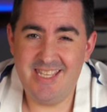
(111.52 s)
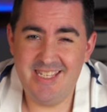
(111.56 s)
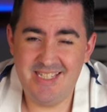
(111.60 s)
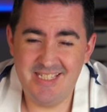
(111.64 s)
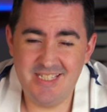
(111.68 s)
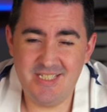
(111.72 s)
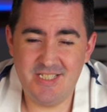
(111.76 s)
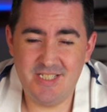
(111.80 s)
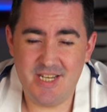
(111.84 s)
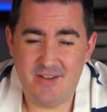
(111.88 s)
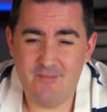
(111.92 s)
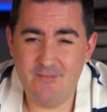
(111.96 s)

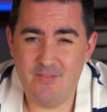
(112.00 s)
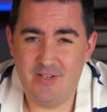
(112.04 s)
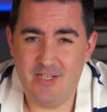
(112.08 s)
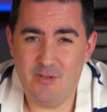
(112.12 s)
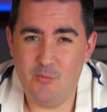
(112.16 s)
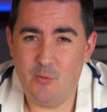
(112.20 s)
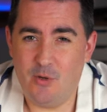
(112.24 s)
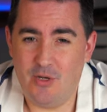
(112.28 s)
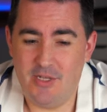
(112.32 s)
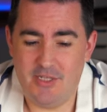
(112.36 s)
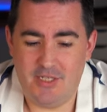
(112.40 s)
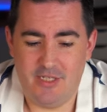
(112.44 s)
is
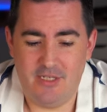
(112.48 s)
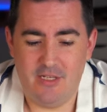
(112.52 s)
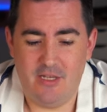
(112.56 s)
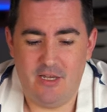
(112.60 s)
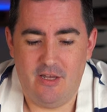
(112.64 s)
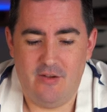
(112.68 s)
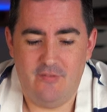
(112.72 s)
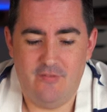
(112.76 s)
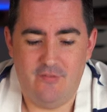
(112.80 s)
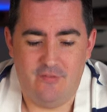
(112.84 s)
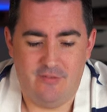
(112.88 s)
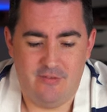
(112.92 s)
generally wide
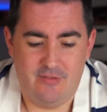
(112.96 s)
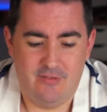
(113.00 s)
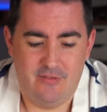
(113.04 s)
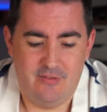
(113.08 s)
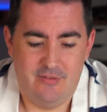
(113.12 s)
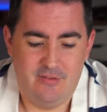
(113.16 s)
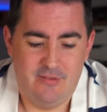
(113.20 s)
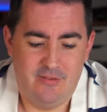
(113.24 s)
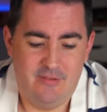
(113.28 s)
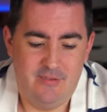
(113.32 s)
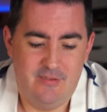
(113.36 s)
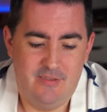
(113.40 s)
enough,
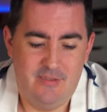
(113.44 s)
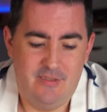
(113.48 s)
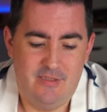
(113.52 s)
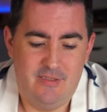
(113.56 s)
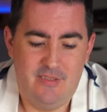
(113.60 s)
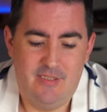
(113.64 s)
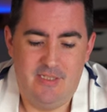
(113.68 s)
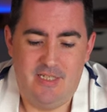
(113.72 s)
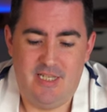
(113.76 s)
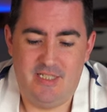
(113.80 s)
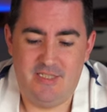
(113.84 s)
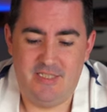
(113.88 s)

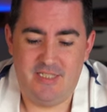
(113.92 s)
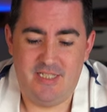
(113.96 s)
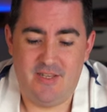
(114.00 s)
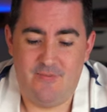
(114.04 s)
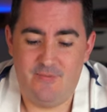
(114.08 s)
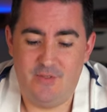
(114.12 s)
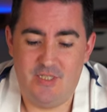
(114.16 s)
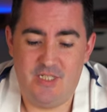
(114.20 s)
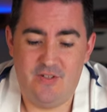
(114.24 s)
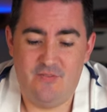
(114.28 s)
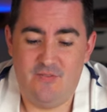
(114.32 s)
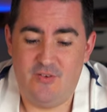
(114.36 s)
and
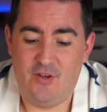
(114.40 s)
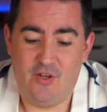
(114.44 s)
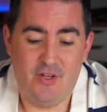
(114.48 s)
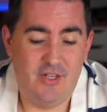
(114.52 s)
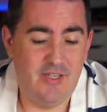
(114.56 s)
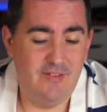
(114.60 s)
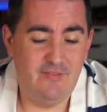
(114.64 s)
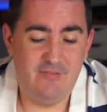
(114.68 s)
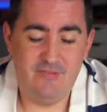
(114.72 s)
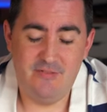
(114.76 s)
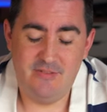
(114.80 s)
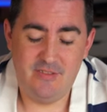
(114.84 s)

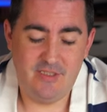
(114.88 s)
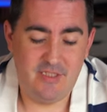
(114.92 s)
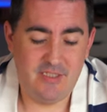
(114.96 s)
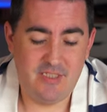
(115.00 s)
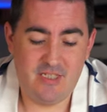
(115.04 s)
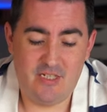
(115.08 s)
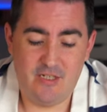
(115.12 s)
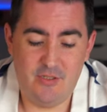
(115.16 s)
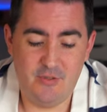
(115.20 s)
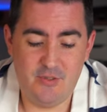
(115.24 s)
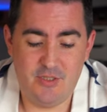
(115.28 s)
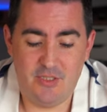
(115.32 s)
75 is
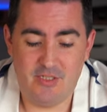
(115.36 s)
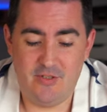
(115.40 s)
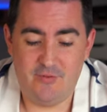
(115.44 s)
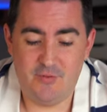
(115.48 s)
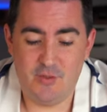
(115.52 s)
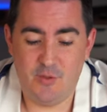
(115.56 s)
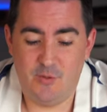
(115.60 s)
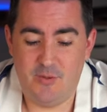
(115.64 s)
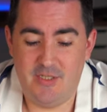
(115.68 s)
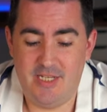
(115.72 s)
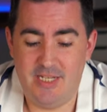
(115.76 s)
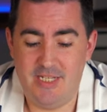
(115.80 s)
close enough
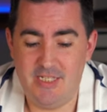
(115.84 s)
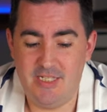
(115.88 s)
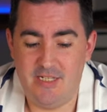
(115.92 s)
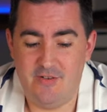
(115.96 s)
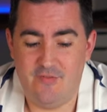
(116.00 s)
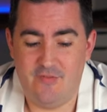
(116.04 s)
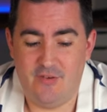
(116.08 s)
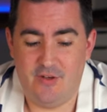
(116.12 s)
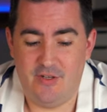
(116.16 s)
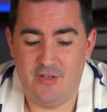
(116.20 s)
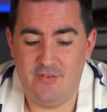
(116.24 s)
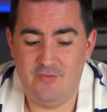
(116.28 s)
to an
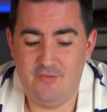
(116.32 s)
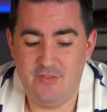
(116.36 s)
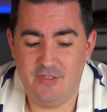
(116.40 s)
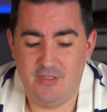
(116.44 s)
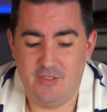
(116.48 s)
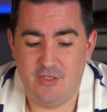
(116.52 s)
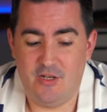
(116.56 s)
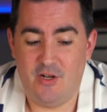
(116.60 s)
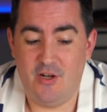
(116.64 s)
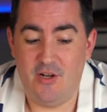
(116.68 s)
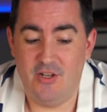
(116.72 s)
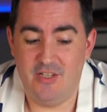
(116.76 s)
85
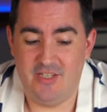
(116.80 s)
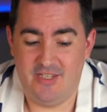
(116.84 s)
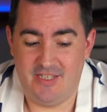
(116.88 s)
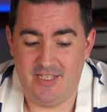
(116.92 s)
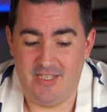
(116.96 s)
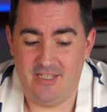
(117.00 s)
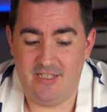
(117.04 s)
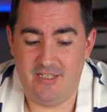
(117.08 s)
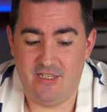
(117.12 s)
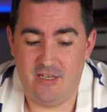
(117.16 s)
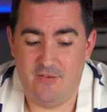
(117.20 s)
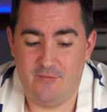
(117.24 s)
to, I
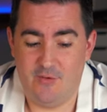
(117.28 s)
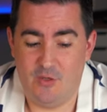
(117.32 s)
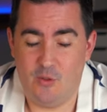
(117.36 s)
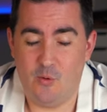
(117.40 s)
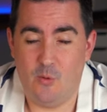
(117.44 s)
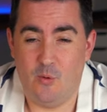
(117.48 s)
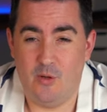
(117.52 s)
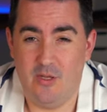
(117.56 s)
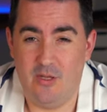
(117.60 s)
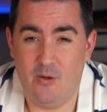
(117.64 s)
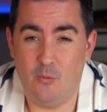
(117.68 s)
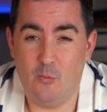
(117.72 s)
think, cover
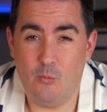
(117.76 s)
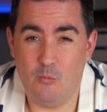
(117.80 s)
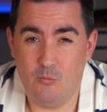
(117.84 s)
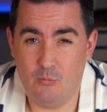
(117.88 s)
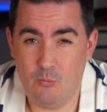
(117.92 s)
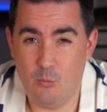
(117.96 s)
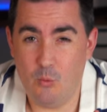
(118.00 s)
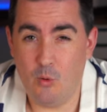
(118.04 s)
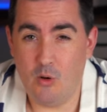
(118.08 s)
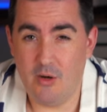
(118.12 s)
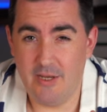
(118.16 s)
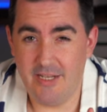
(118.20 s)
quite a
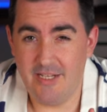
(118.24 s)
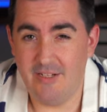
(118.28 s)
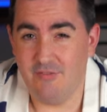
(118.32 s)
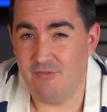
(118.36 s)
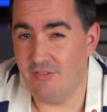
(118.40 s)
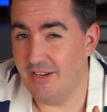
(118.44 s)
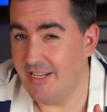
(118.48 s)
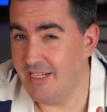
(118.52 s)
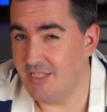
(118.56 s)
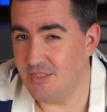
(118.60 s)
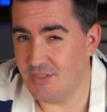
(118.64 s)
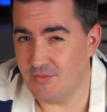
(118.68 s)
wide
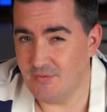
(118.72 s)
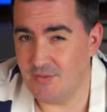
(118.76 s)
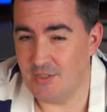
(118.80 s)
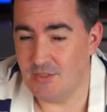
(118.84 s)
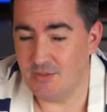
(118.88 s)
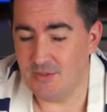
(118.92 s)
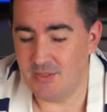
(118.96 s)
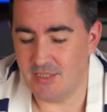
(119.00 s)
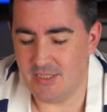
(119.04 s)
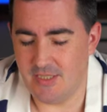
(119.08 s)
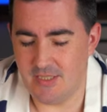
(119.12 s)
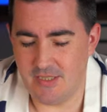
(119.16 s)
range of
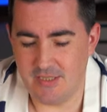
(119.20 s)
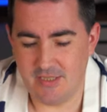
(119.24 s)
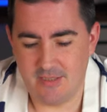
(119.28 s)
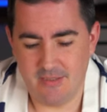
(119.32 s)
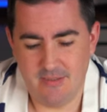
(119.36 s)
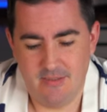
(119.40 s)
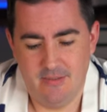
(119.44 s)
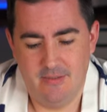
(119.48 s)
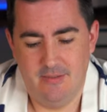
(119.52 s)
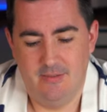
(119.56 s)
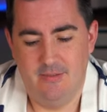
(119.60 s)
uses.